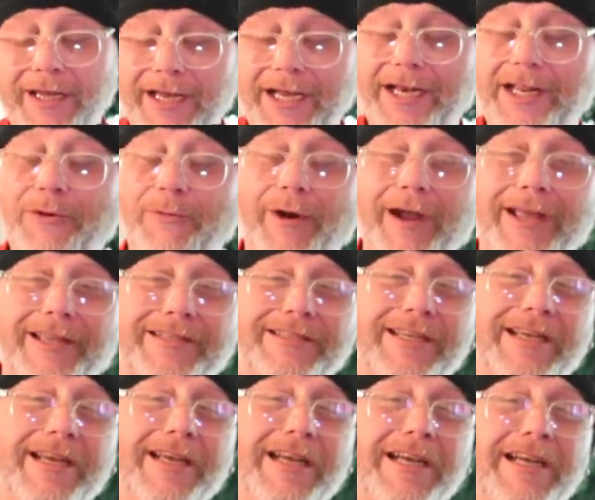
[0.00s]

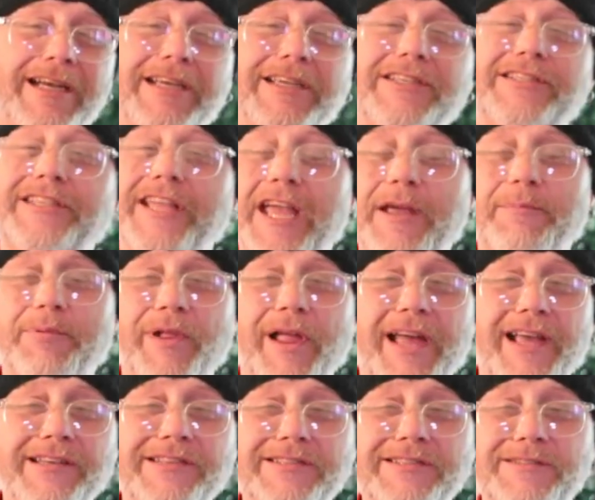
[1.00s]
Anyways, stay
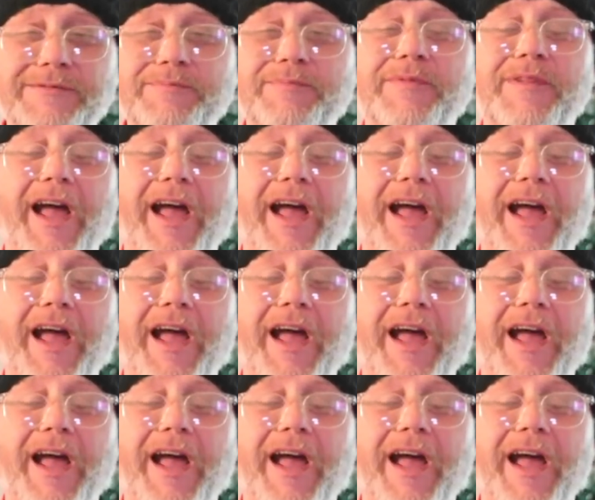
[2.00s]
blessed.